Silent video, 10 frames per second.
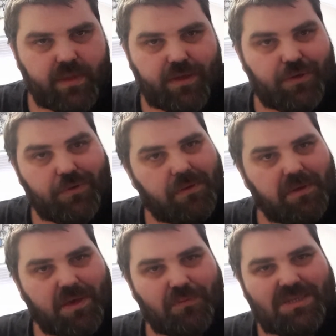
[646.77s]
I know they were
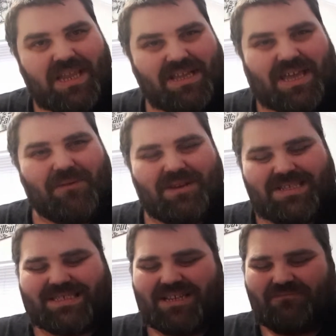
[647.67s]
coming
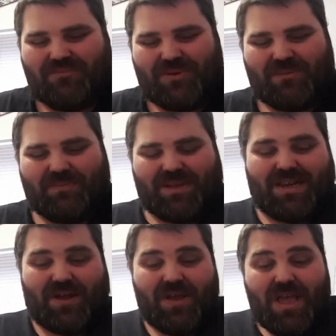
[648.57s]
at some point, but
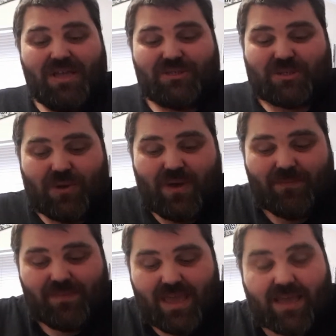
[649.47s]
no.
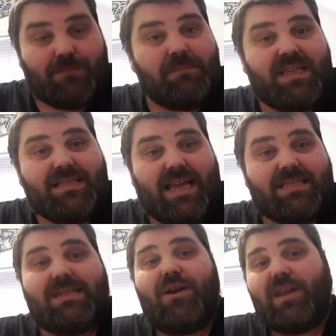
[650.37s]
So yeah, Minnie,
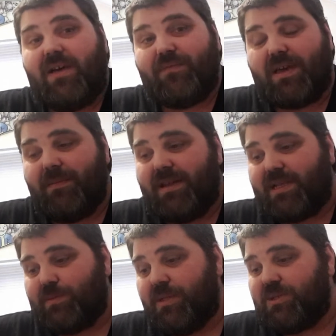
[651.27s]
Daisy, and Olaf are coming
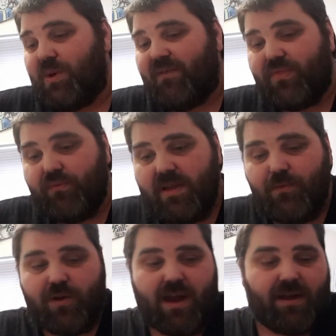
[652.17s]
next month. So you'll have 3
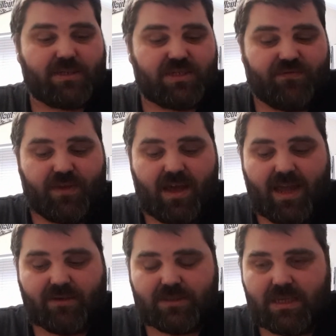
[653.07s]
more characters for your
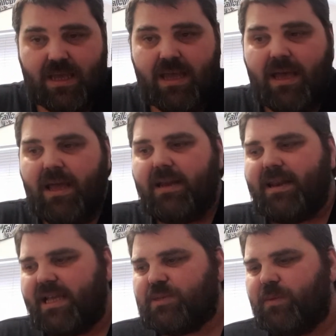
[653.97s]
house.
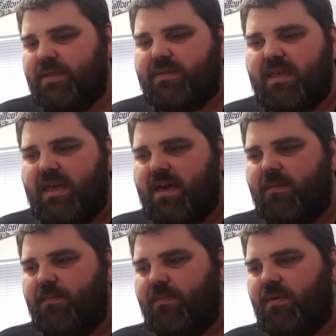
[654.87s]
Next month
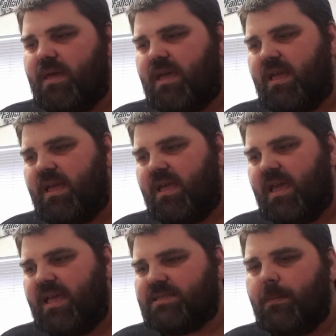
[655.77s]

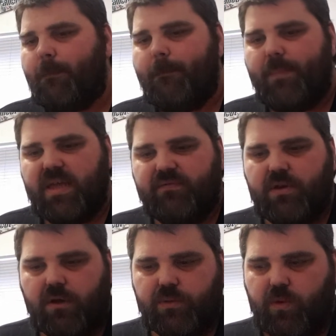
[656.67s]
is a bit of an
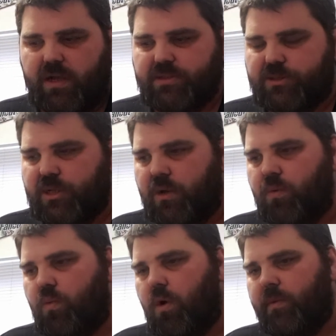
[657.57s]
odd one. So
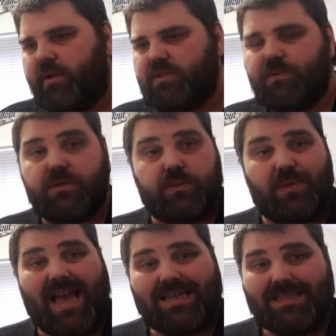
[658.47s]
what we're going to be doing is
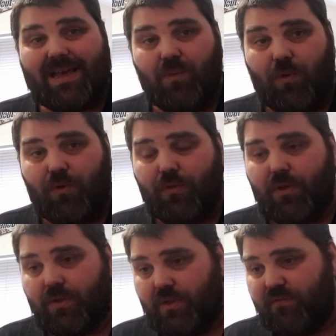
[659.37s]
we're adding that wall
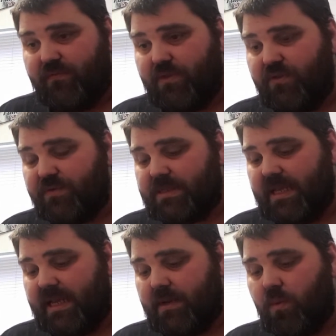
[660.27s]
that you've
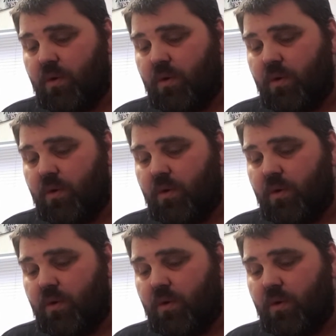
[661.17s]
seen.